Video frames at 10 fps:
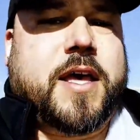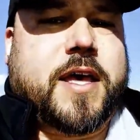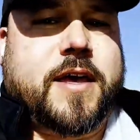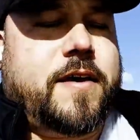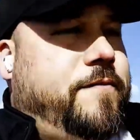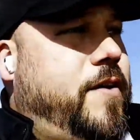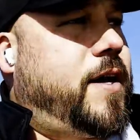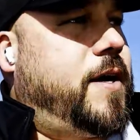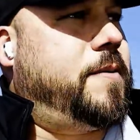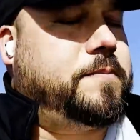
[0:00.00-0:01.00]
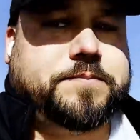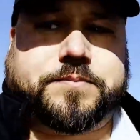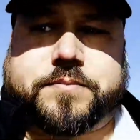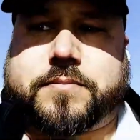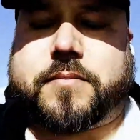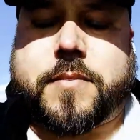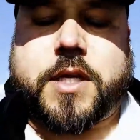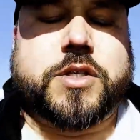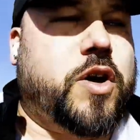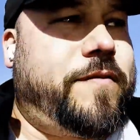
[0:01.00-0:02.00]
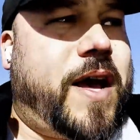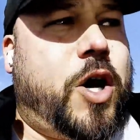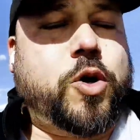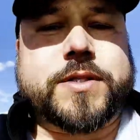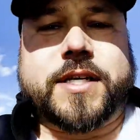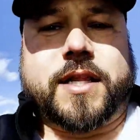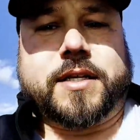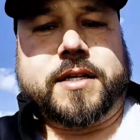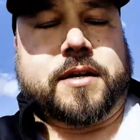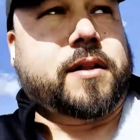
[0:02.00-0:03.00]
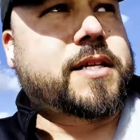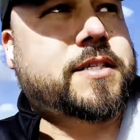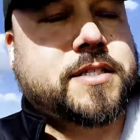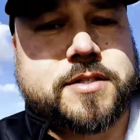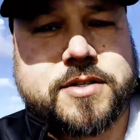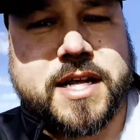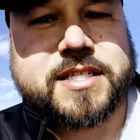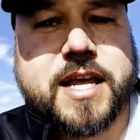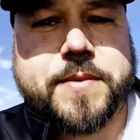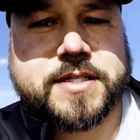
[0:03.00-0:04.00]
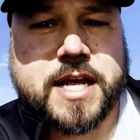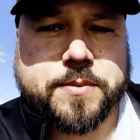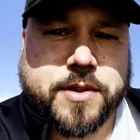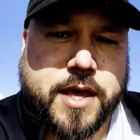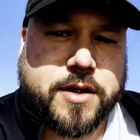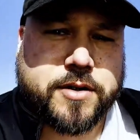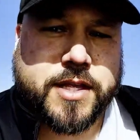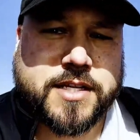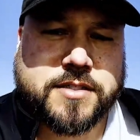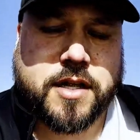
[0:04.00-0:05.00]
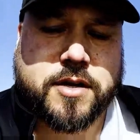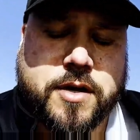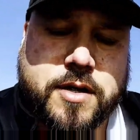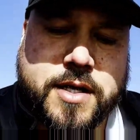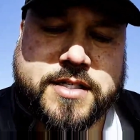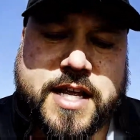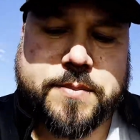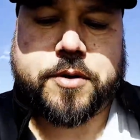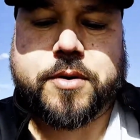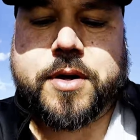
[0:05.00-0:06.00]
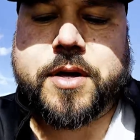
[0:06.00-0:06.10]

If I wholesale a deal, let's just use that same example, that $100,000 example.